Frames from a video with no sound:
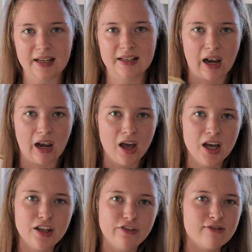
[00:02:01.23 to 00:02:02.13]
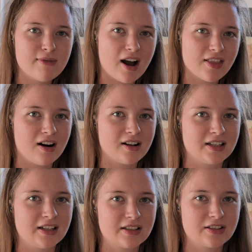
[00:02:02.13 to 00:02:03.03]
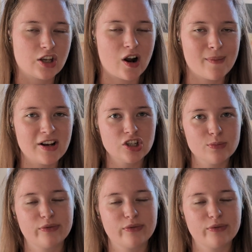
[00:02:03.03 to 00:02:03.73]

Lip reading: learn from other artists. So I mentioned